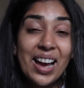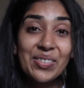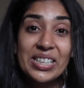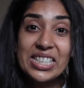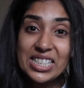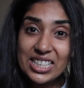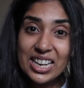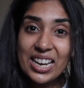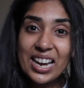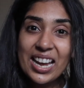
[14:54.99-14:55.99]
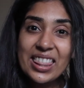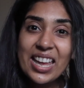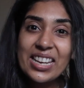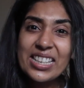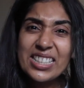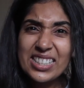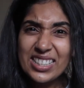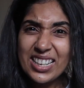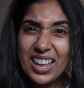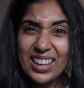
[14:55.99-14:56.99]
and we did it, and then it
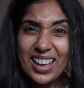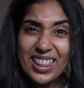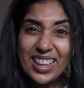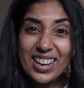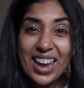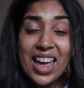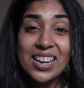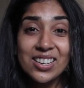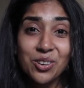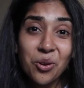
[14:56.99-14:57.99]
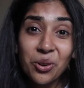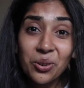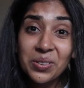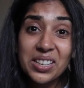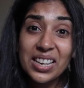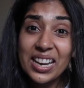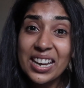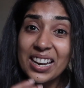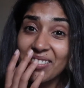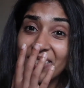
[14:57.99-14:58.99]
ended
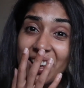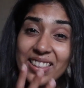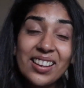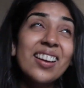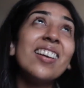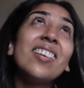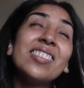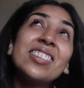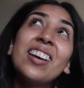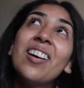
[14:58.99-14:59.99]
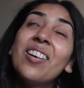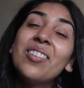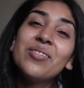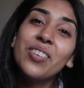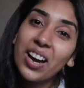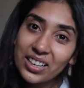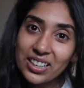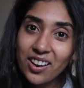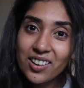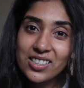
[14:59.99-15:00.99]
awkwardly, and I was like, oh my
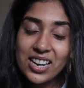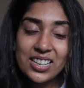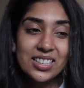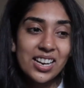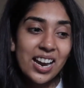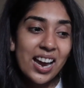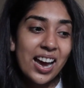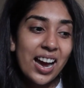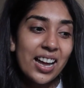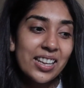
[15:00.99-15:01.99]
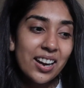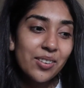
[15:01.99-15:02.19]
god. And then